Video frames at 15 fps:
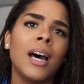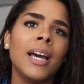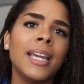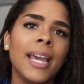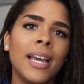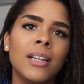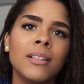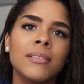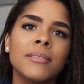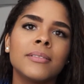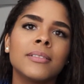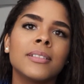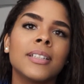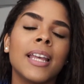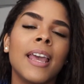
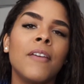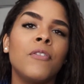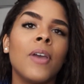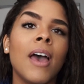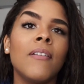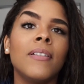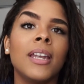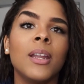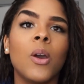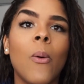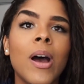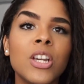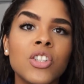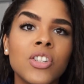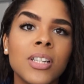Again, if you have any
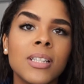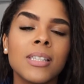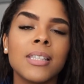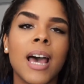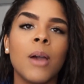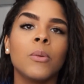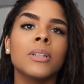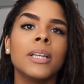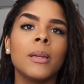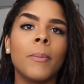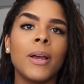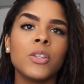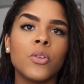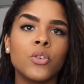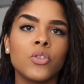questions, I will link
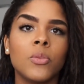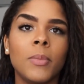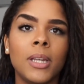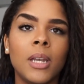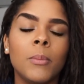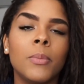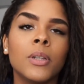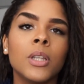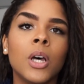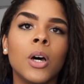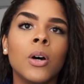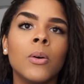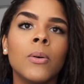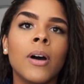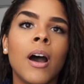my social media
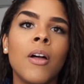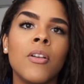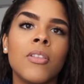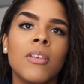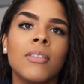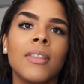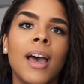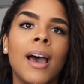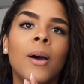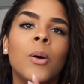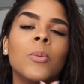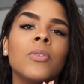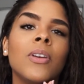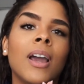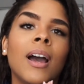below. Other than that,
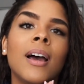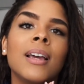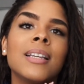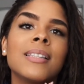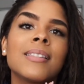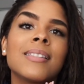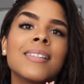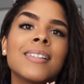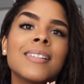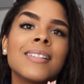hope you guys